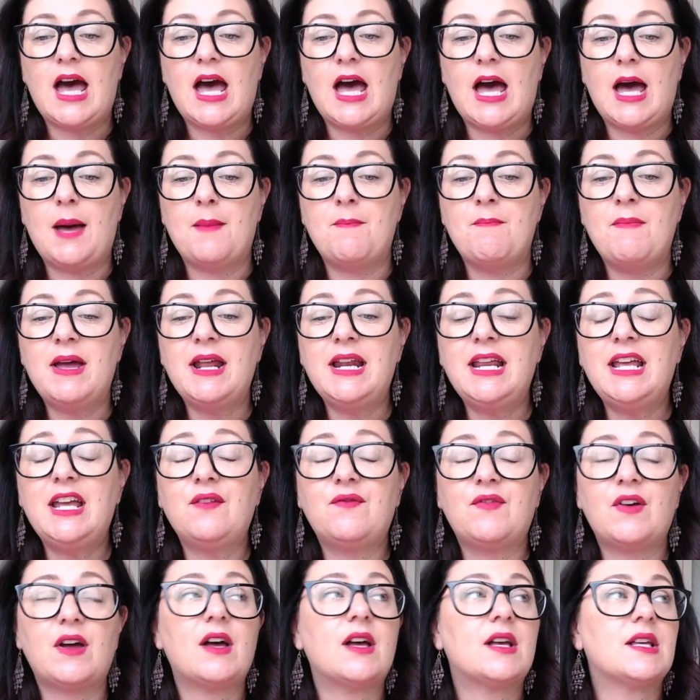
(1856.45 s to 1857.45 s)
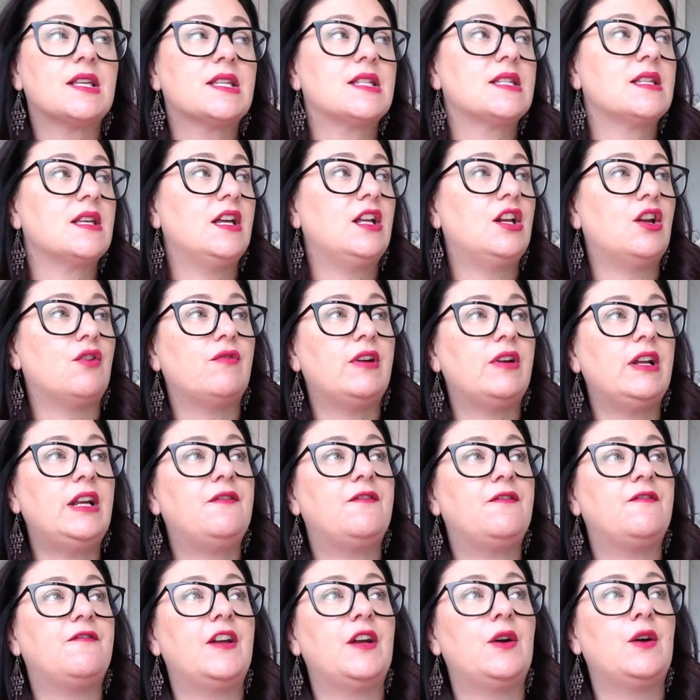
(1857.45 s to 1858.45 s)
Many of us, really
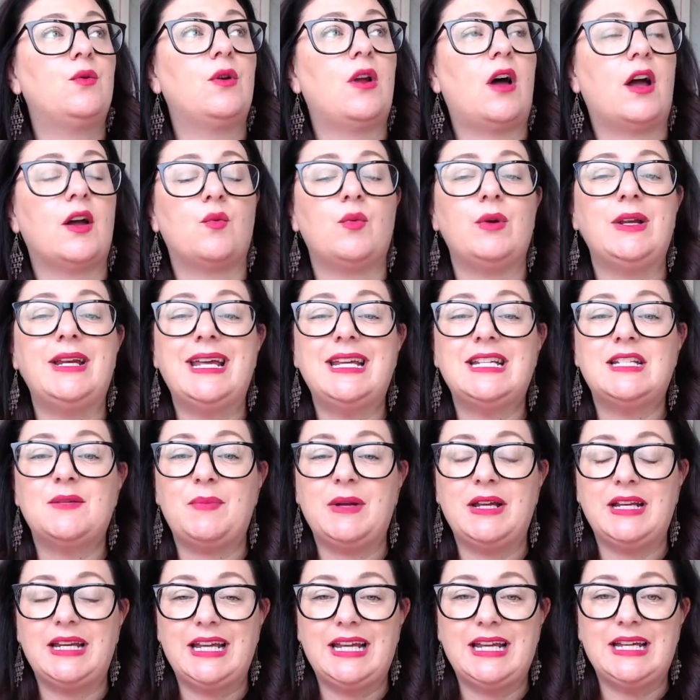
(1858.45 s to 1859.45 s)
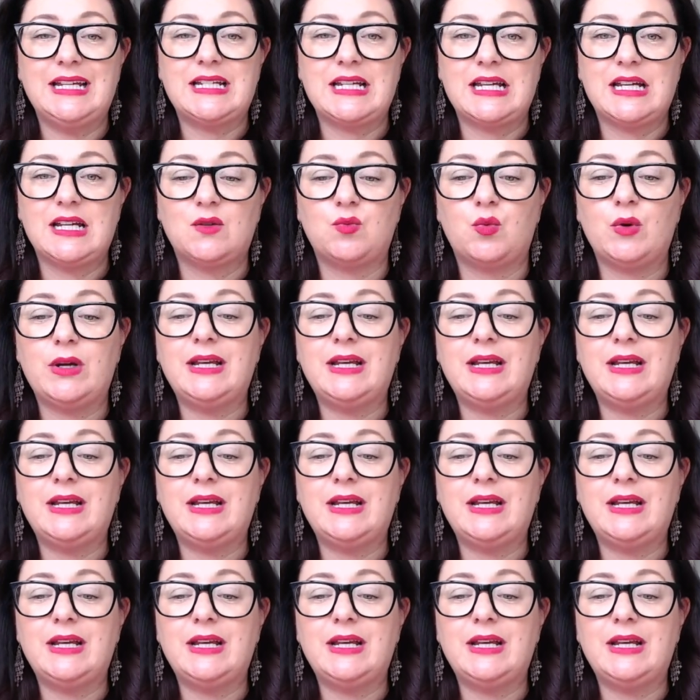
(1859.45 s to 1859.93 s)
feel like we need to be needed.